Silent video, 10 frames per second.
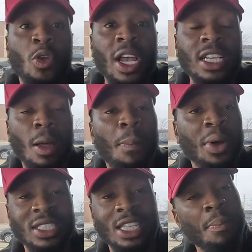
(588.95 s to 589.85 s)
you need to
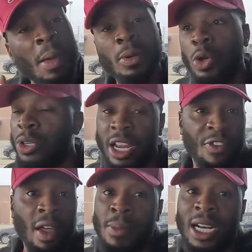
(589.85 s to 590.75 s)
put, some people do it
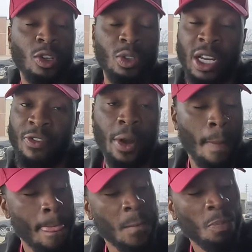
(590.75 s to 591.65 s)
different. Everybody do it different.